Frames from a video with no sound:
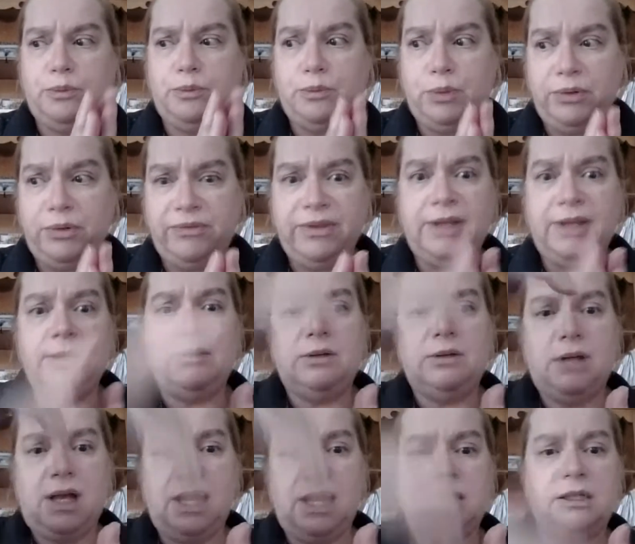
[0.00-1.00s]
prevent
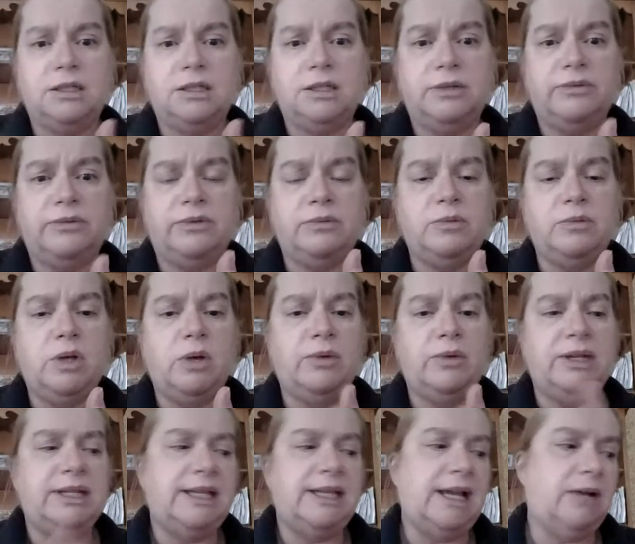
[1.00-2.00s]
oxygen from
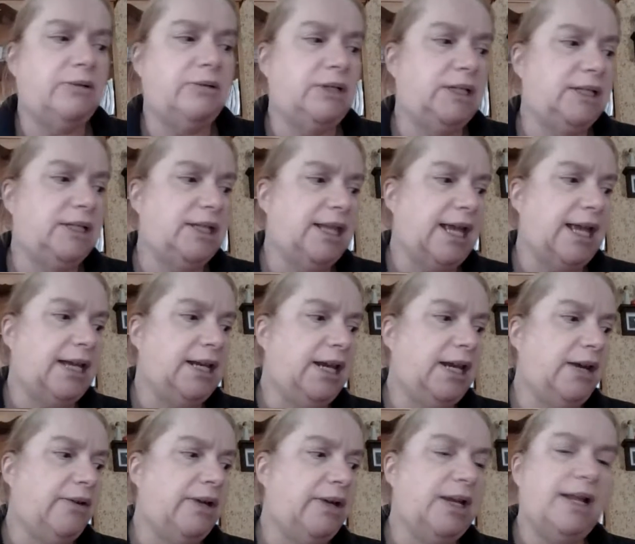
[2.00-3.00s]
going down into that
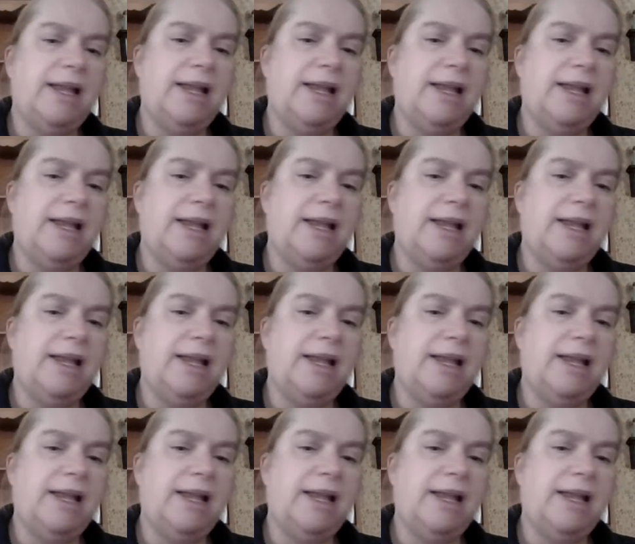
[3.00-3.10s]
area.